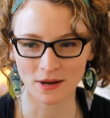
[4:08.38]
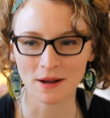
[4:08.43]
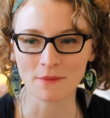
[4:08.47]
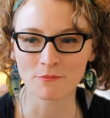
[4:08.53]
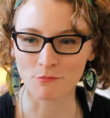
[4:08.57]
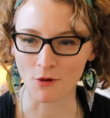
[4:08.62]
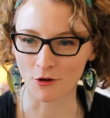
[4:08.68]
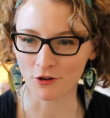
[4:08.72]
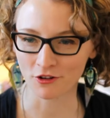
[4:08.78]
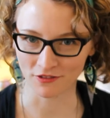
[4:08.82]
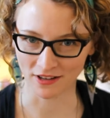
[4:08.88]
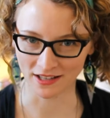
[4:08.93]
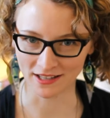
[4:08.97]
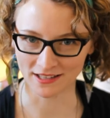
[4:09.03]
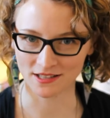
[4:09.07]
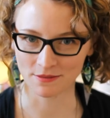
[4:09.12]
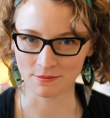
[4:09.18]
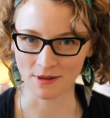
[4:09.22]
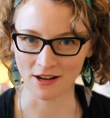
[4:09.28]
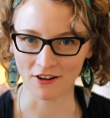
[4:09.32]
when I'm
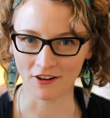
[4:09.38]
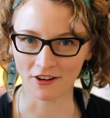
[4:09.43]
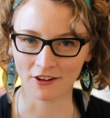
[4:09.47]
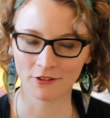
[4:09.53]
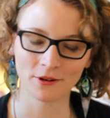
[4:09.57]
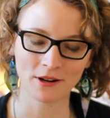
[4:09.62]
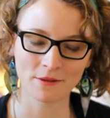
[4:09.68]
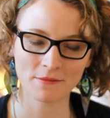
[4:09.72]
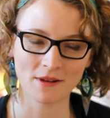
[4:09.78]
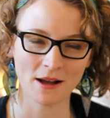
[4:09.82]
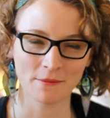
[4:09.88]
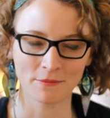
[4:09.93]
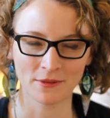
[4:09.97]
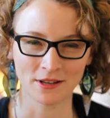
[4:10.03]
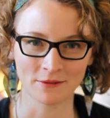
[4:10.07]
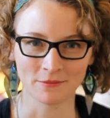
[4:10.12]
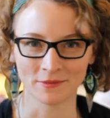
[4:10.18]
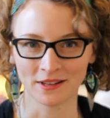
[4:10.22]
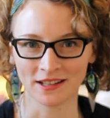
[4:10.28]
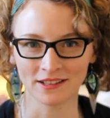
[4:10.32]
motivated to make art. When I'm
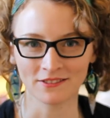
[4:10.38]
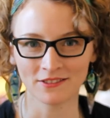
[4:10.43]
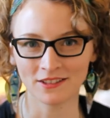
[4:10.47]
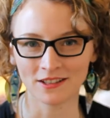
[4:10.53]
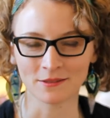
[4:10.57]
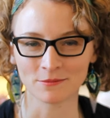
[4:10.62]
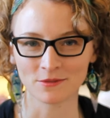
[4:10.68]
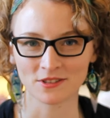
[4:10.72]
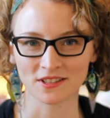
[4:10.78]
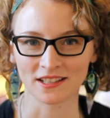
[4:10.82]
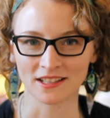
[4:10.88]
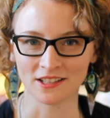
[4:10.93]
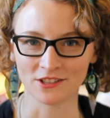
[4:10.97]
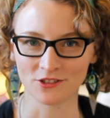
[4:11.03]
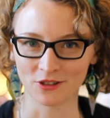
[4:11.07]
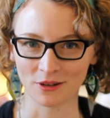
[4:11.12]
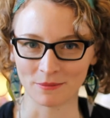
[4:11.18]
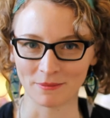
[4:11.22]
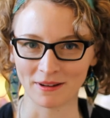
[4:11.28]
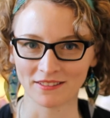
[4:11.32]
happy, I'm like, well, I'm just gonna
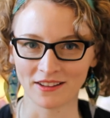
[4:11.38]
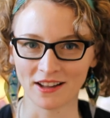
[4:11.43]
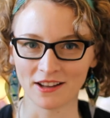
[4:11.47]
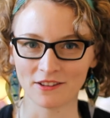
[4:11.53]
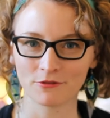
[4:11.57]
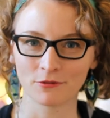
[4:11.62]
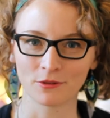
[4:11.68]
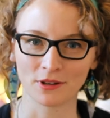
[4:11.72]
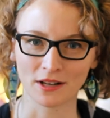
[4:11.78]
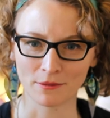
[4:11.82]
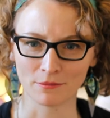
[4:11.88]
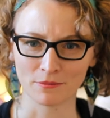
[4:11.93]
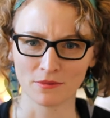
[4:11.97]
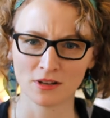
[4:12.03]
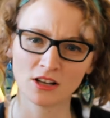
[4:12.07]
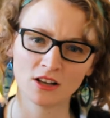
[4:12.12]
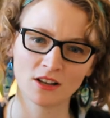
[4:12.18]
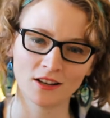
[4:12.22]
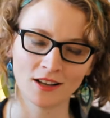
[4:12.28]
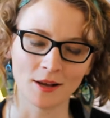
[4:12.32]
enjoy my life. When I'm
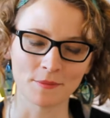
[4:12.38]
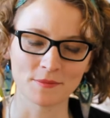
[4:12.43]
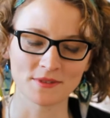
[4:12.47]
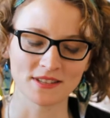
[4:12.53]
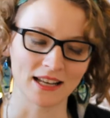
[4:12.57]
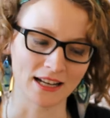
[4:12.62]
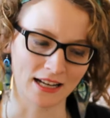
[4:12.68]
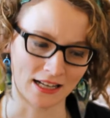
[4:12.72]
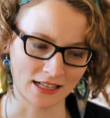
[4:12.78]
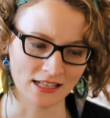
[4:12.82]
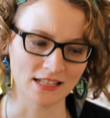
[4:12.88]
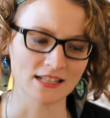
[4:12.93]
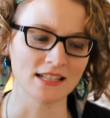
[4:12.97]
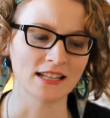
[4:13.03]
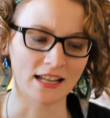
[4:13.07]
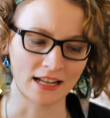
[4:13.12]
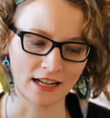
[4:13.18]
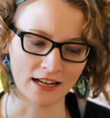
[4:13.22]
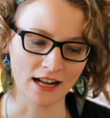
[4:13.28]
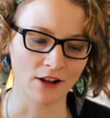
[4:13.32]
upset, I need to
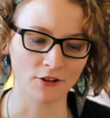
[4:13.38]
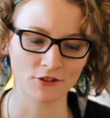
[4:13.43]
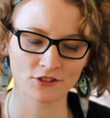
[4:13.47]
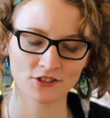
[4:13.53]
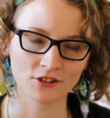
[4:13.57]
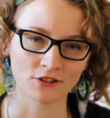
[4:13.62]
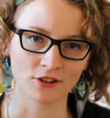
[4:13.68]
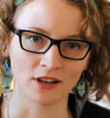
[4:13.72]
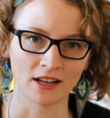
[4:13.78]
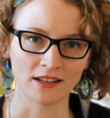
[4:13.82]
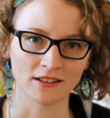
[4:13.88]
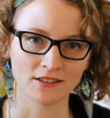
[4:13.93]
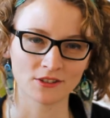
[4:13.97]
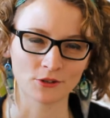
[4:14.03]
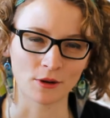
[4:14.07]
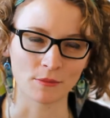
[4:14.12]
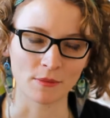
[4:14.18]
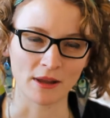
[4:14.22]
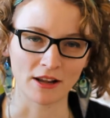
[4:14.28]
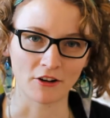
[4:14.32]
get it out, so I
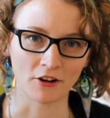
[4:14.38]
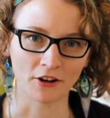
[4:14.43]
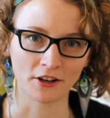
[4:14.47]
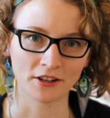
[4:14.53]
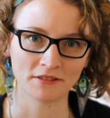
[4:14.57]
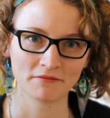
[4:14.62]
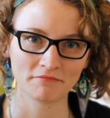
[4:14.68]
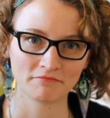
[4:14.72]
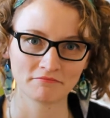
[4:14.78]
so I make art.